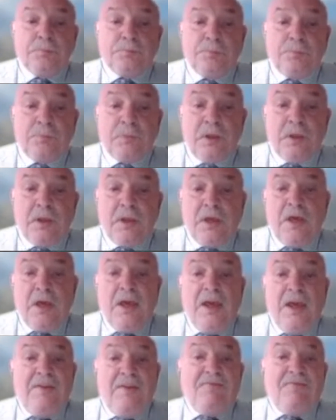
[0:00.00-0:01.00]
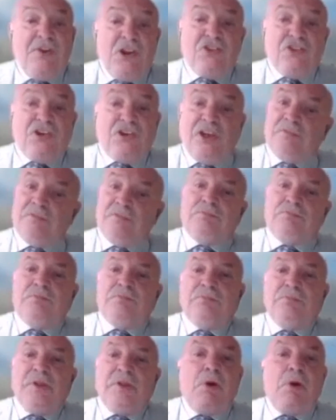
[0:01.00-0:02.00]
In finishing, there are
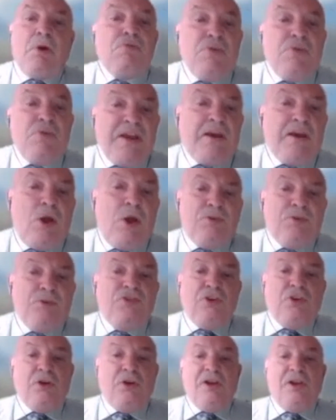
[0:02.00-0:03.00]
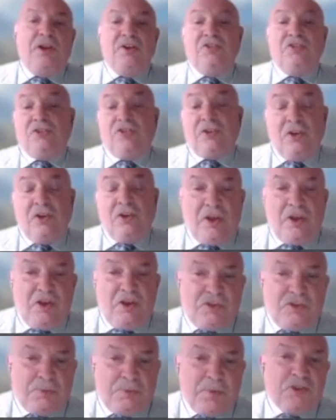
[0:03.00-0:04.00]
real opportunities, especially
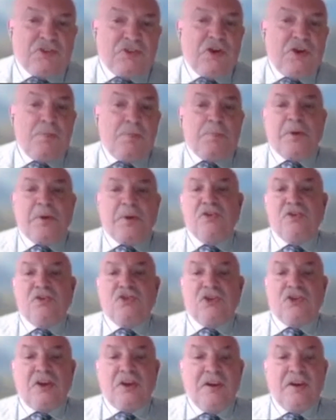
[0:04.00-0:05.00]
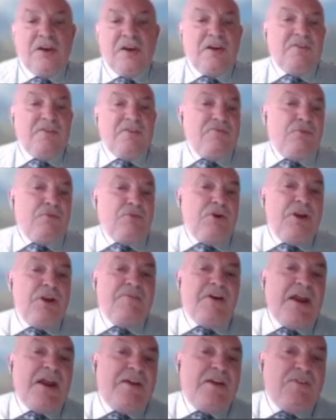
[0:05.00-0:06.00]
in PNG, for innovative
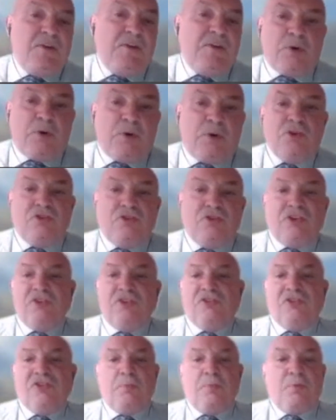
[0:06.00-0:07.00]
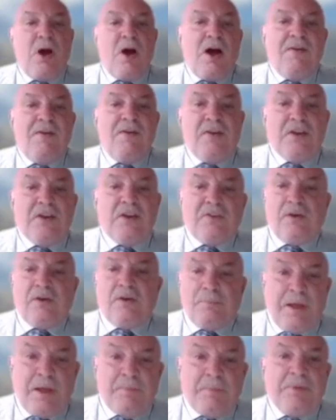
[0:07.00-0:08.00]
approaches to private public
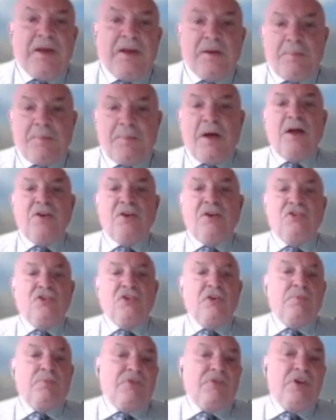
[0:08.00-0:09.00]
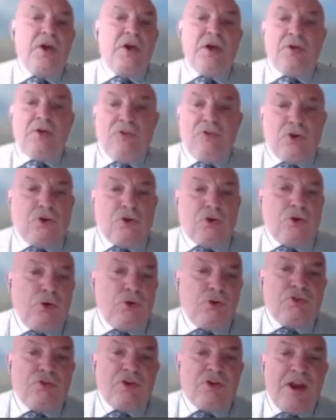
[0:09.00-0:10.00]
partnerships that could
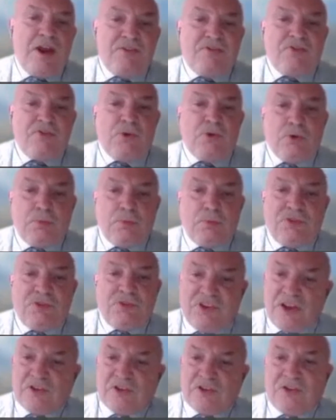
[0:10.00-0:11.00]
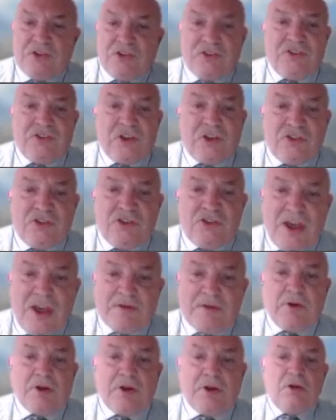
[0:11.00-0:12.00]
transform sectors such as
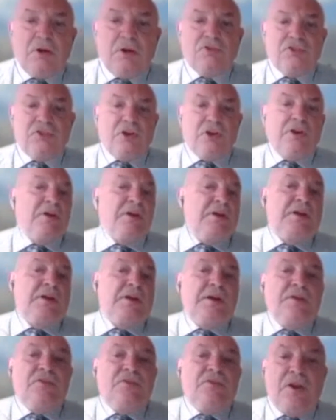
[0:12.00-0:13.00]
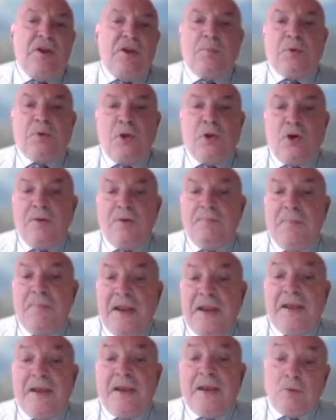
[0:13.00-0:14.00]
agriculture that employ many
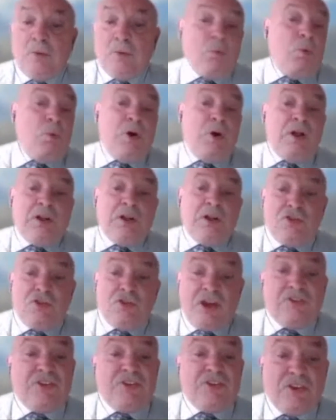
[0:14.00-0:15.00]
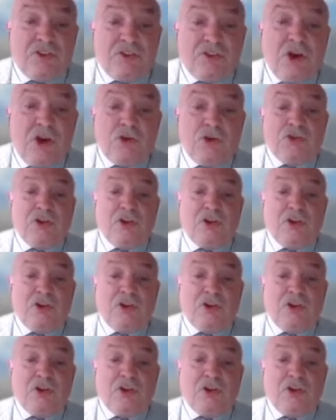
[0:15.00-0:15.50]
while addressing social issues